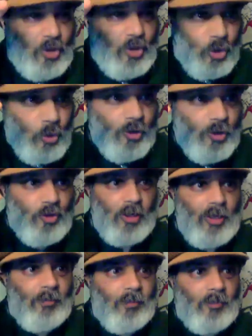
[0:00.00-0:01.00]
do the
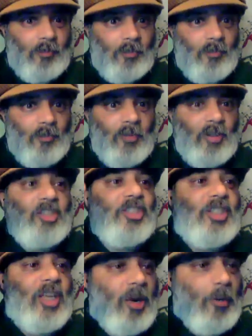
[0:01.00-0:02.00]
dream,
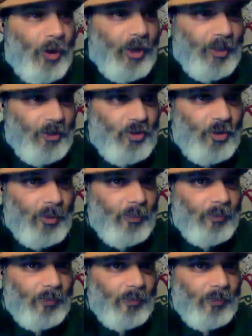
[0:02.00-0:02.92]
celebrate the dream.